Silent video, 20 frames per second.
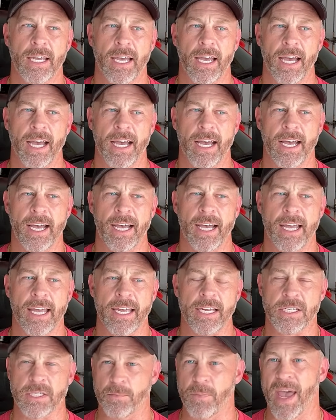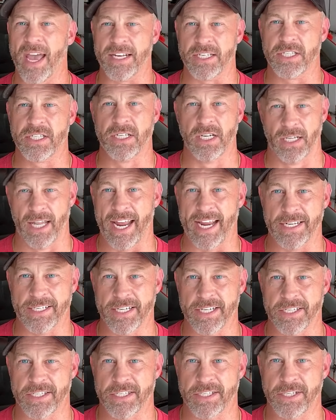uh, expect
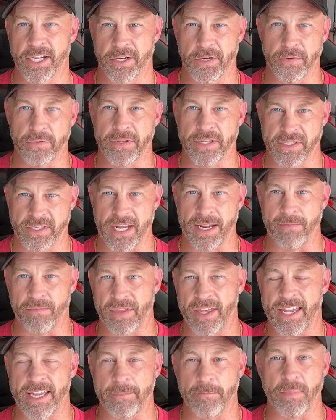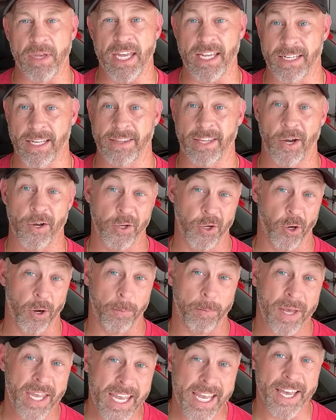Stellantis to do the same thing, being that they're
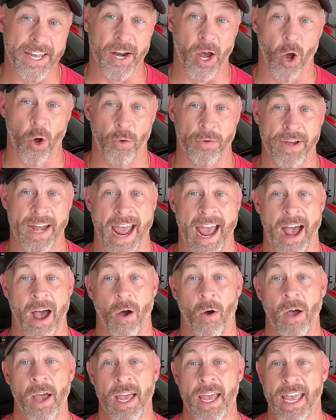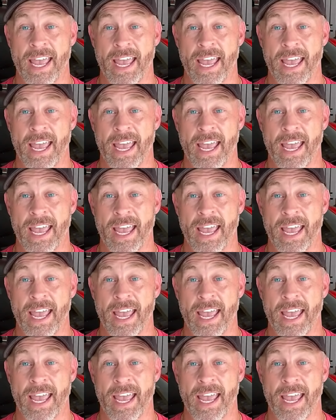European owned now,